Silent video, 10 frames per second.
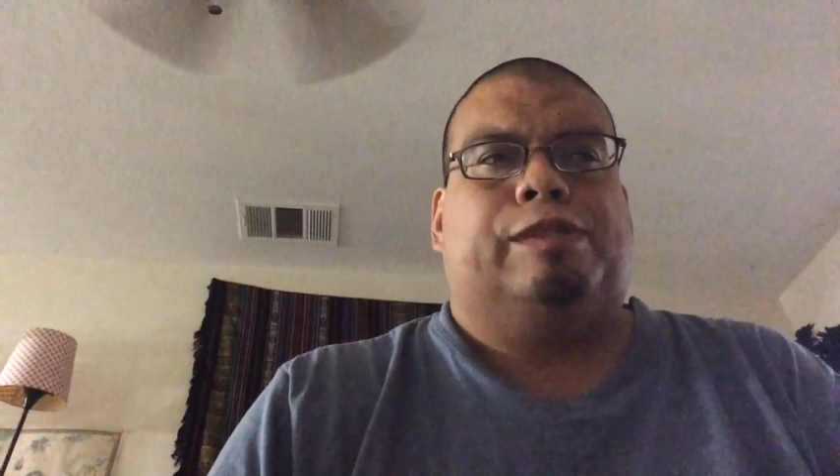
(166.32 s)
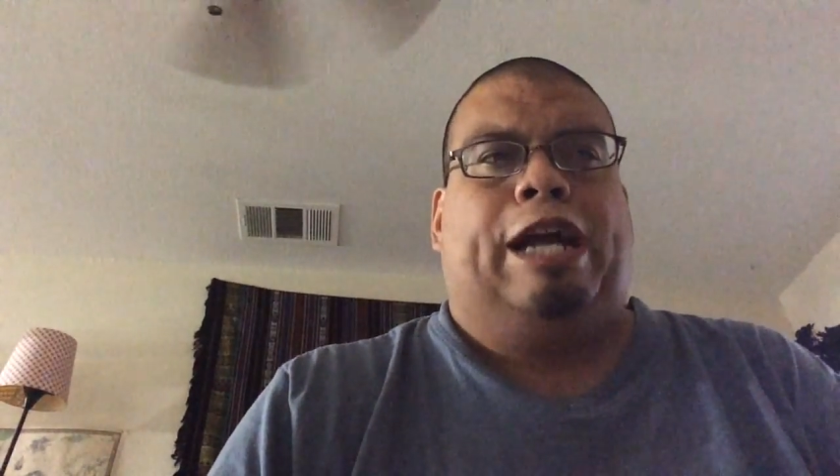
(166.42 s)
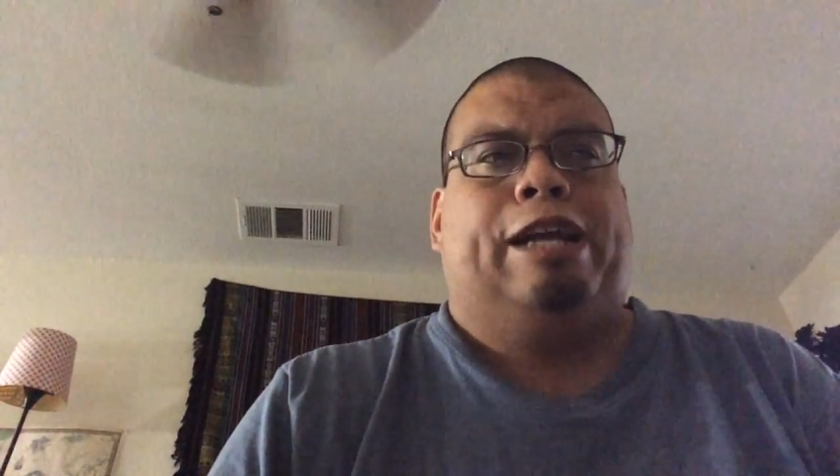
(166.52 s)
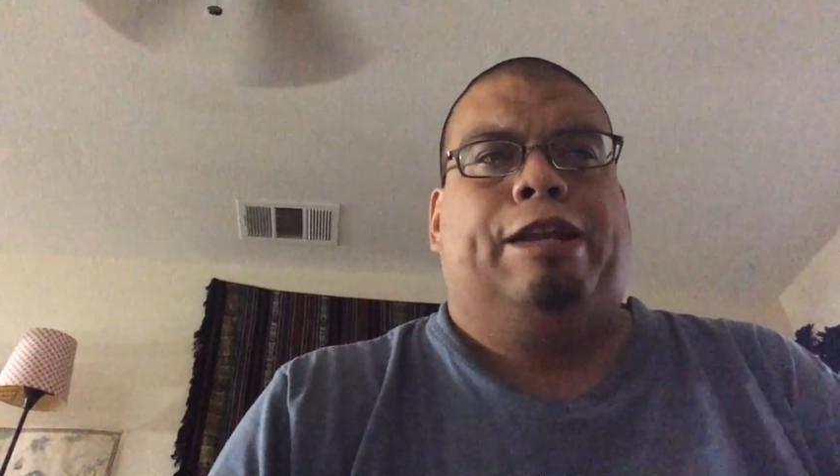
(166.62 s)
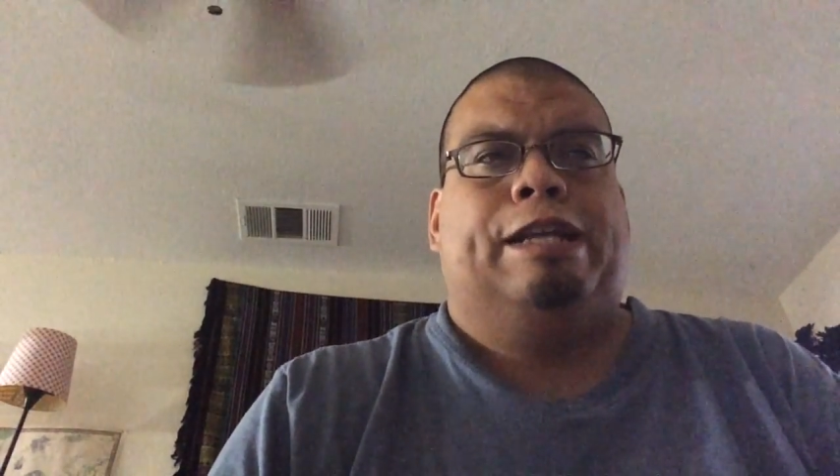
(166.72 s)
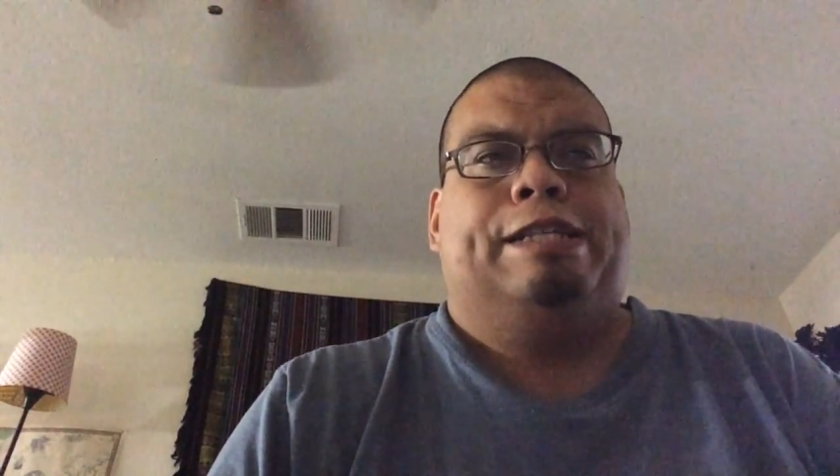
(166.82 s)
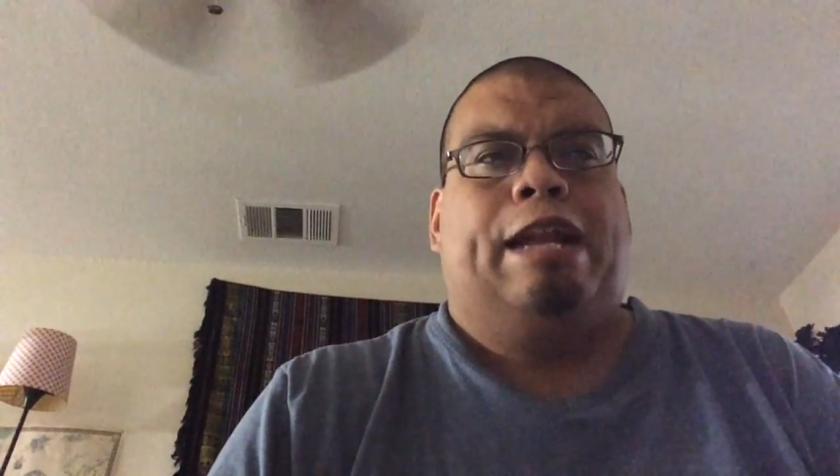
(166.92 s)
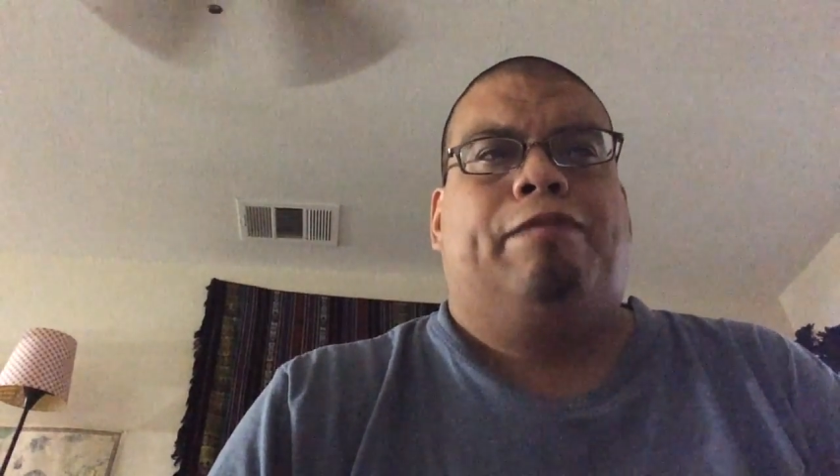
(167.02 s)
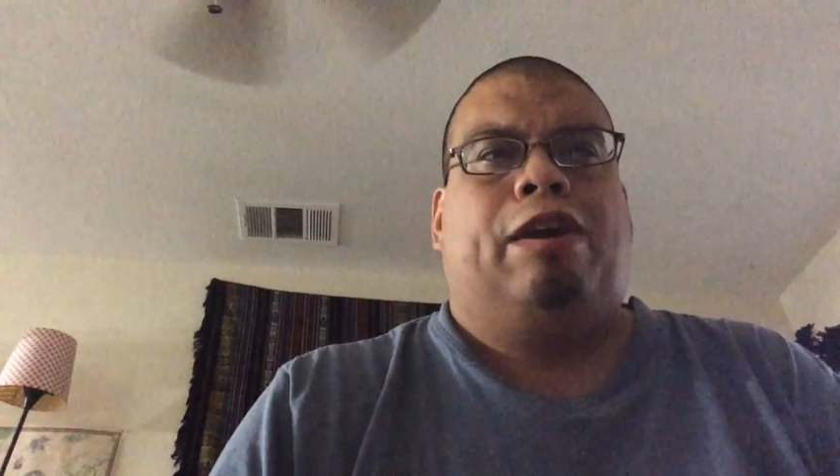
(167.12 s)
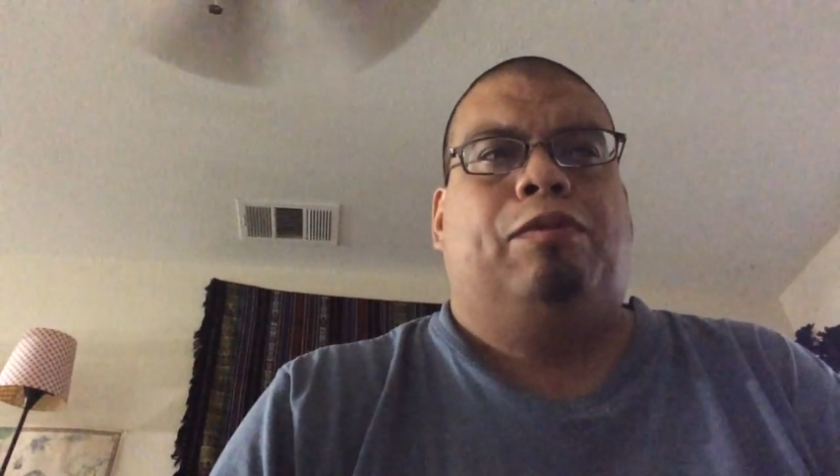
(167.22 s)
I could
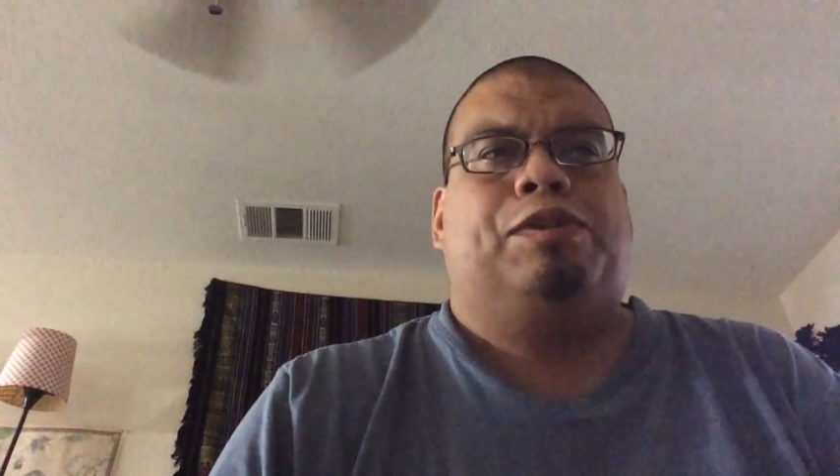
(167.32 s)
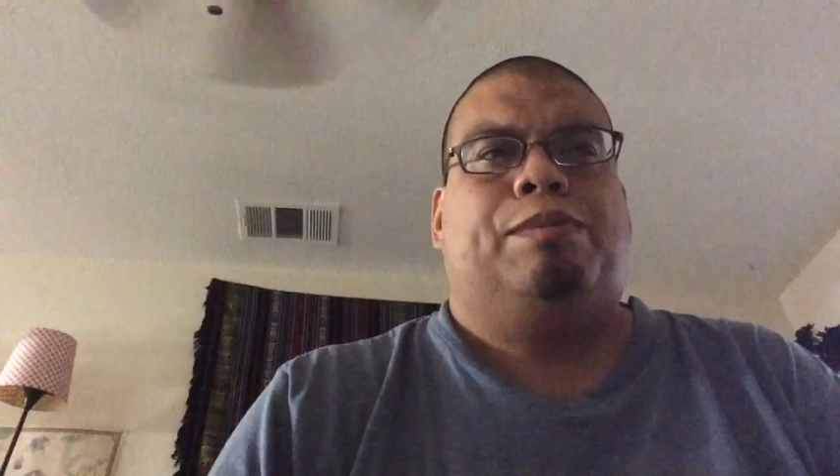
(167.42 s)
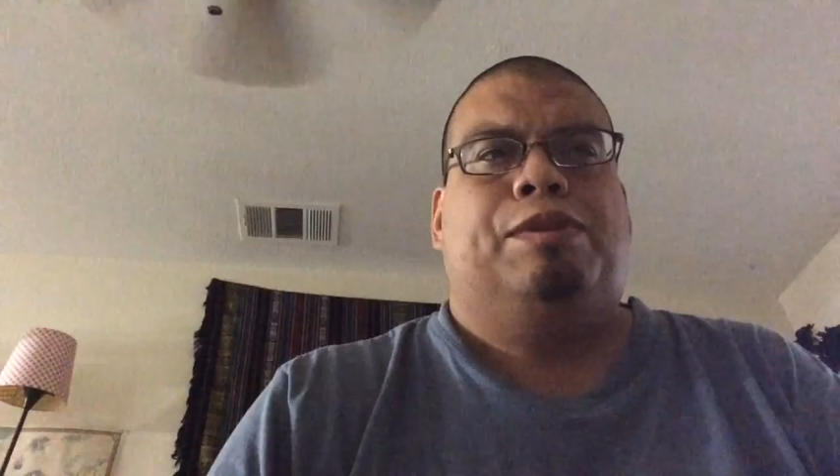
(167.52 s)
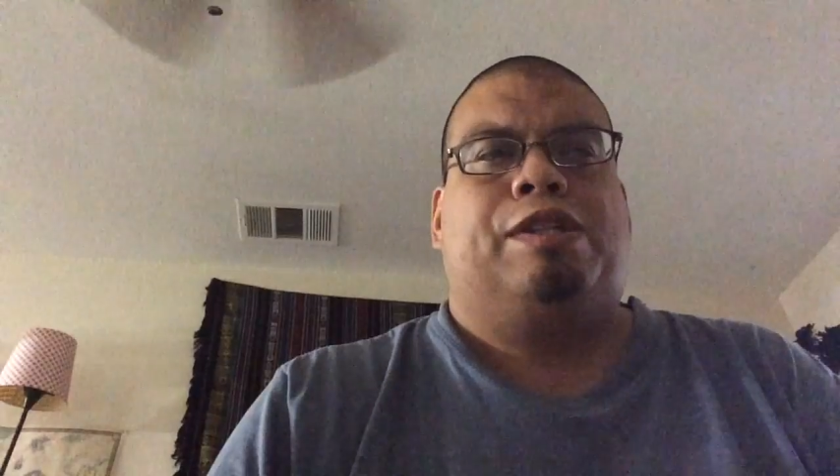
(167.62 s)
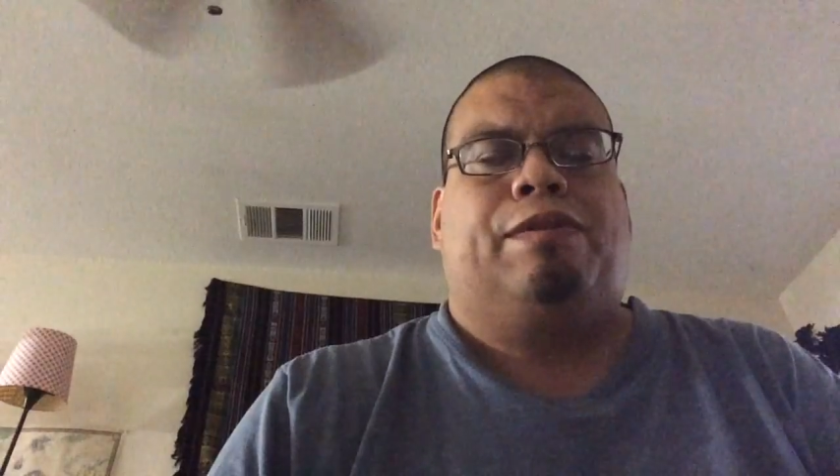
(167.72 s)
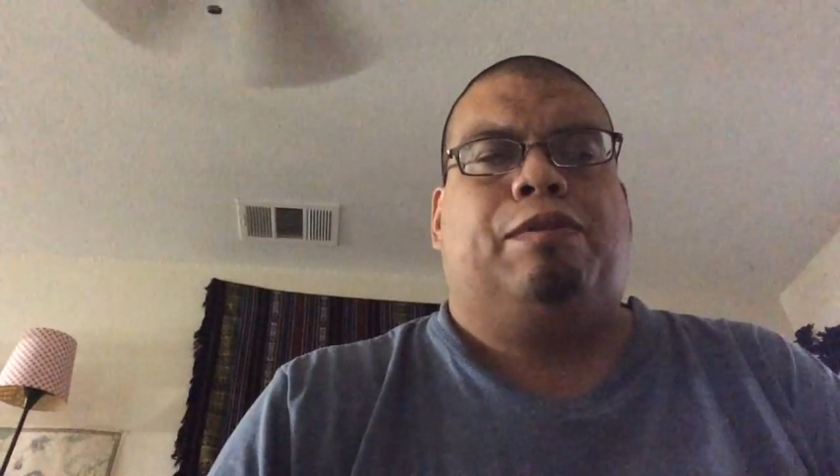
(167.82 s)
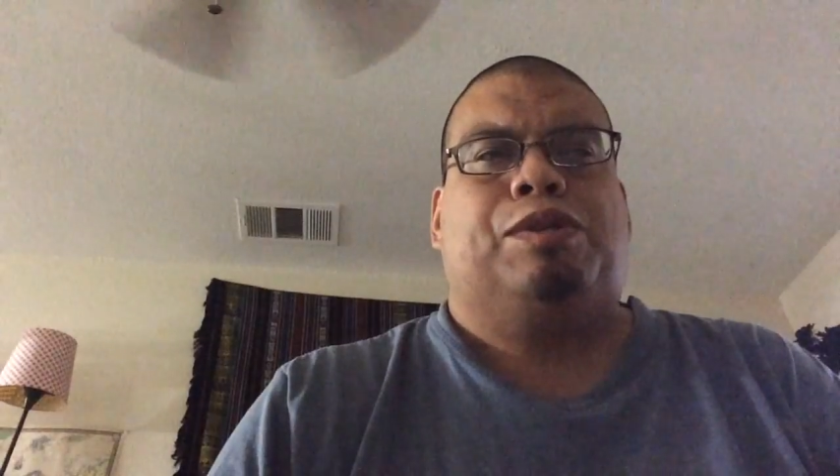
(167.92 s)
identify with some of the stuff